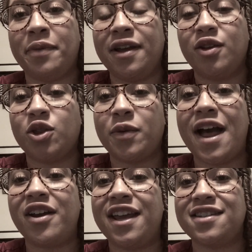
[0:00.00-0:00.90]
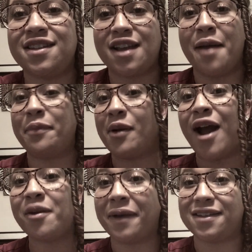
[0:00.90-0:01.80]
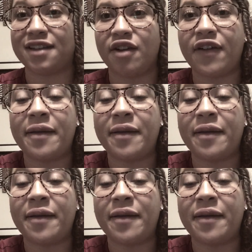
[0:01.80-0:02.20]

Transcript: but the reality is I'm proud of myself.